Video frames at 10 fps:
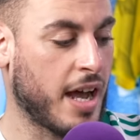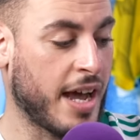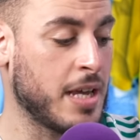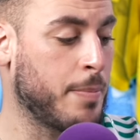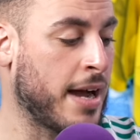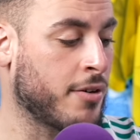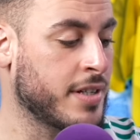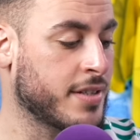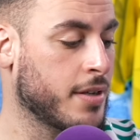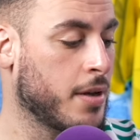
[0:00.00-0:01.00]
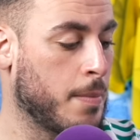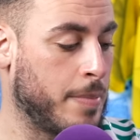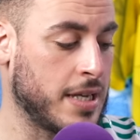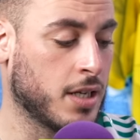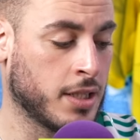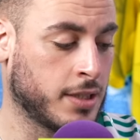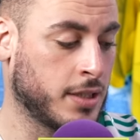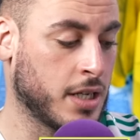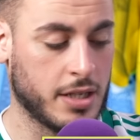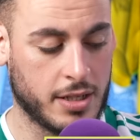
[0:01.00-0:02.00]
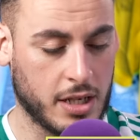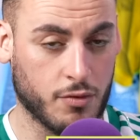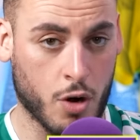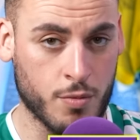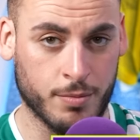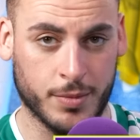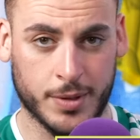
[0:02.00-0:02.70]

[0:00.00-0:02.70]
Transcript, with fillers: A. Paris. B. London. C. Rome.